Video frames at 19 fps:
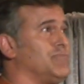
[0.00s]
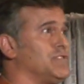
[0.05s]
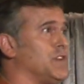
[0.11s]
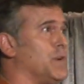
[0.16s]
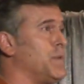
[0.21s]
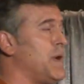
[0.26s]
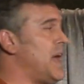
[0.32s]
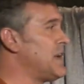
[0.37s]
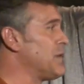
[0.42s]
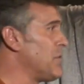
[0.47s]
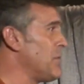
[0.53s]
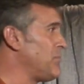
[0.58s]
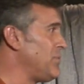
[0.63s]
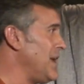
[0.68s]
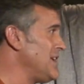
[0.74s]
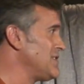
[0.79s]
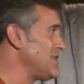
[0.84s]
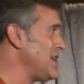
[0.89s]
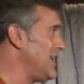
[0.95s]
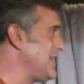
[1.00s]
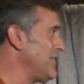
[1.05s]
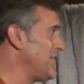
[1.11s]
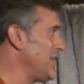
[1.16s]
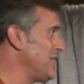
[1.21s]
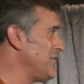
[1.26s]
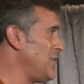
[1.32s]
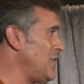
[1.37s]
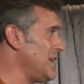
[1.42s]
So we had to replace all
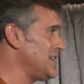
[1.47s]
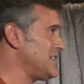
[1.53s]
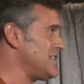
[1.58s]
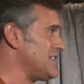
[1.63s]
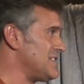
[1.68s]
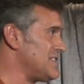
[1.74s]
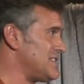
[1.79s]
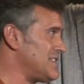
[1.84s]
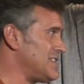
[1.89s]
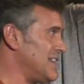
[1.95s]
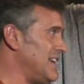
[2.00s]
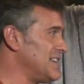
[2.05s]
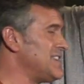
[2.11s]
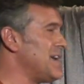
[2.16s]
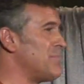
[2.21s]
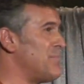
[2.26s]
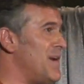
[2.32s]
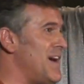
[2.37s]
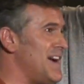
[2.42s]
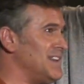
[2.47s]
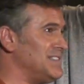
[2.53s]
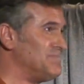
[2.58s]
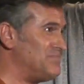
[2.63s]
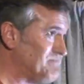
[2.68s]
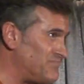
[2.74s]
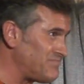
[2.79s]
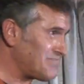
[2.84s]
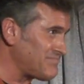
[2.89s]
of their voices, except
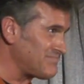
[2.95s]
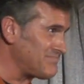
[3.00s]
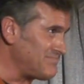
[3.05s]
mine.